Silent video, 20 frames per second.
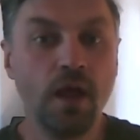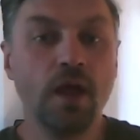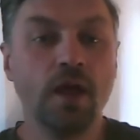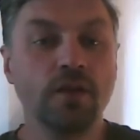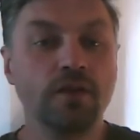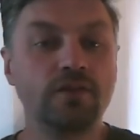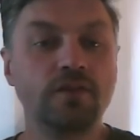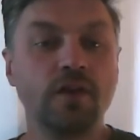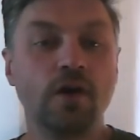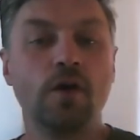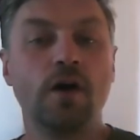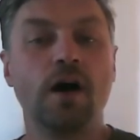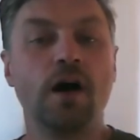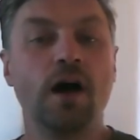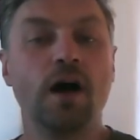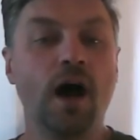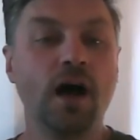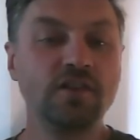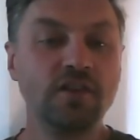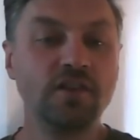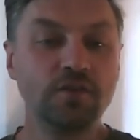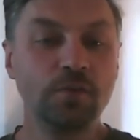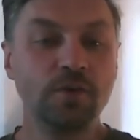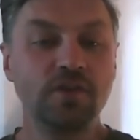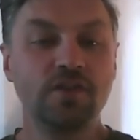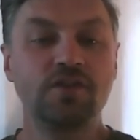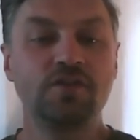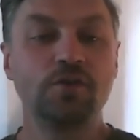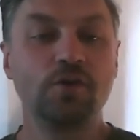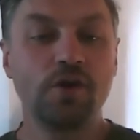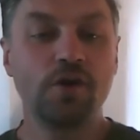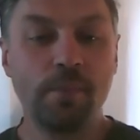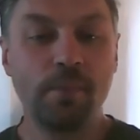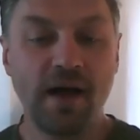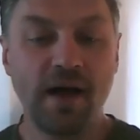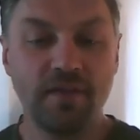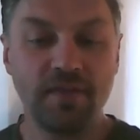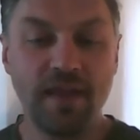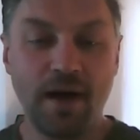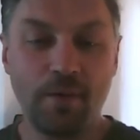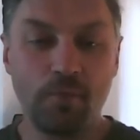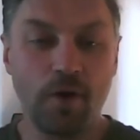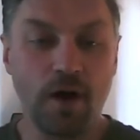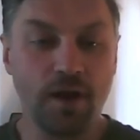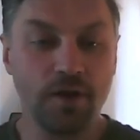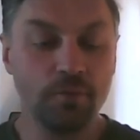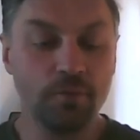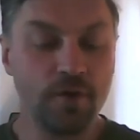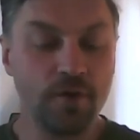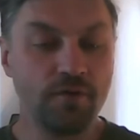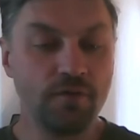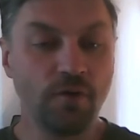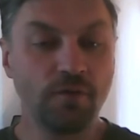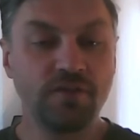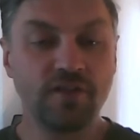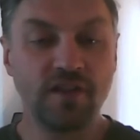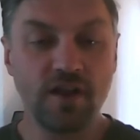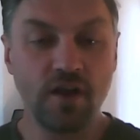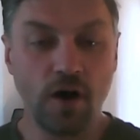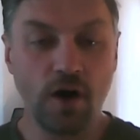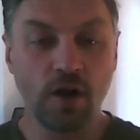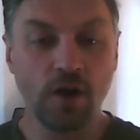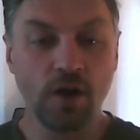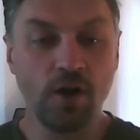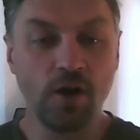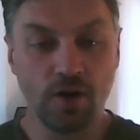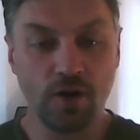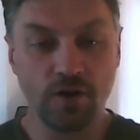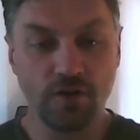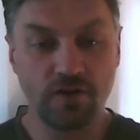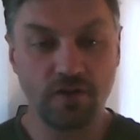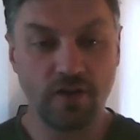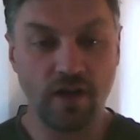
So I just want to talk about that one. We've obviously got a lot